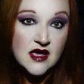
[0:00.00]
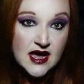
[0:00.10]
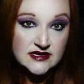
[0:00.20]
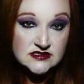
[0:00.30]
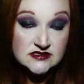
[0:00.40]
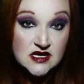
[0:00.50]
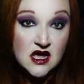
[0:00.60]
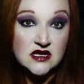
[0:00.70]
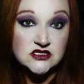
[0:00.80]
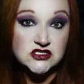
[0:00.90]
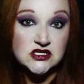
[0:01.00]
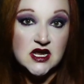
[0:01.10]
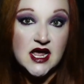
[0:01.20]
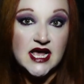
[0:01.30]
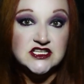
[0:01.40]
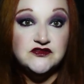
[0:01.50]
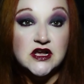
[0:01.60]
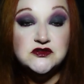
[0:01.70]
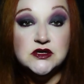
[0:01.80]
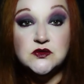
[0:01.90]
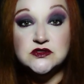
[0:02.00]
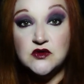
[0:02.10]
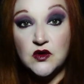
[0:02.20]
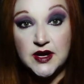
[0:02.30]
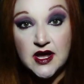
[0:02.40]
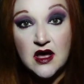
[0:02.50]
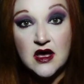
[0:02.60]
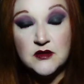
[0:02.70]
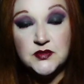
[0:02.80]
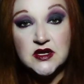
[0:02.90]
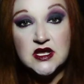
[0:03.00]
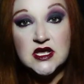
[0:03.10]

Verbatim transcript: as such, as Frederick was growing up,